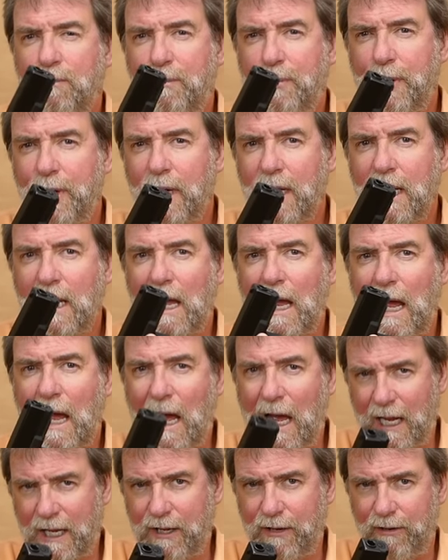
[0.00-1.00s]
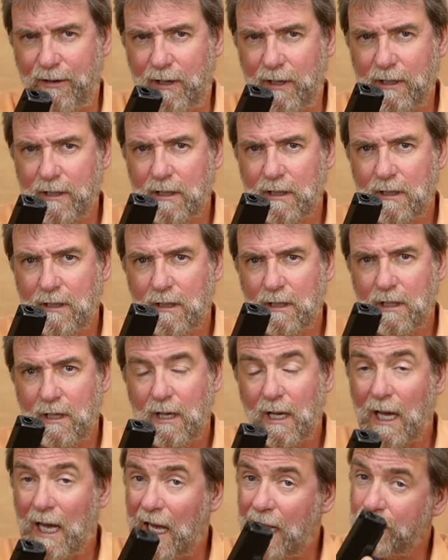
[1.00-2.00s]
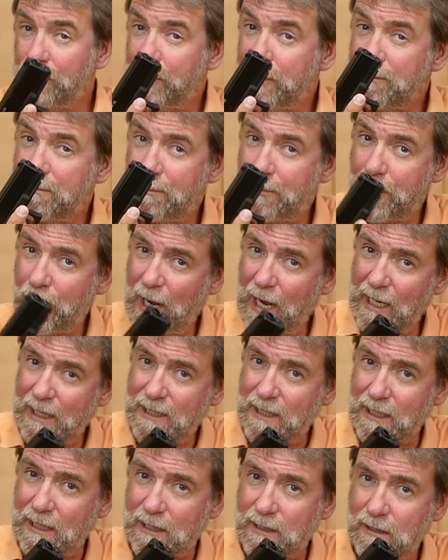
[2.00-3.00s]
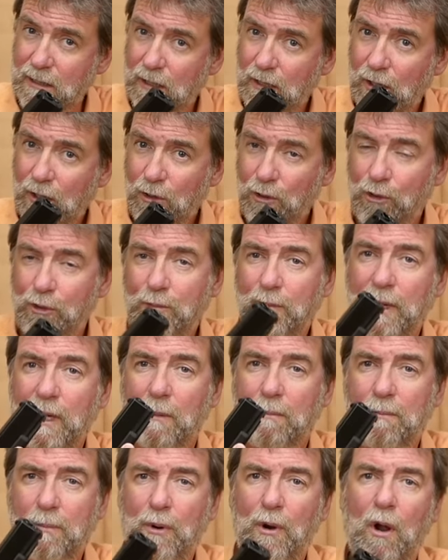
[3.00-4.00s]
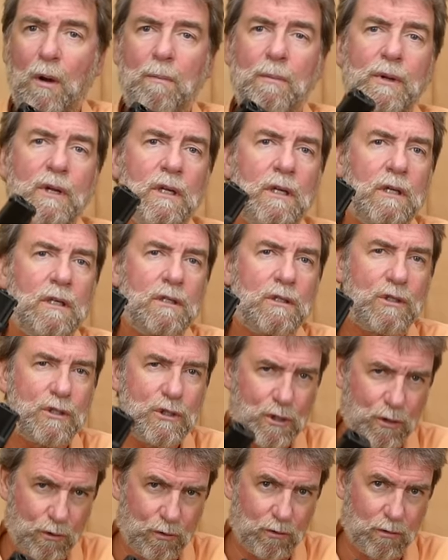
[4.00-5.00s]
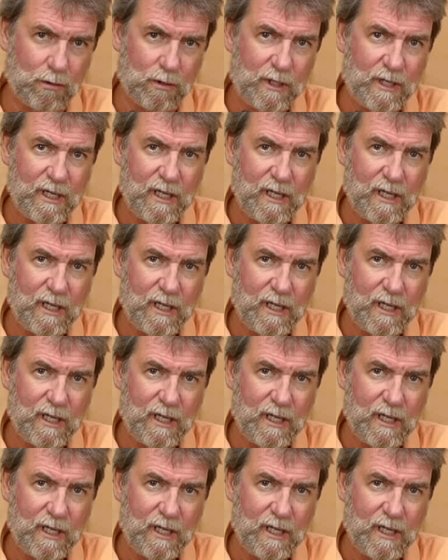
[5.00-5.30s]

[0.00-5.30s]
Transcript: pretty accurate, and with practice would be a proper tool,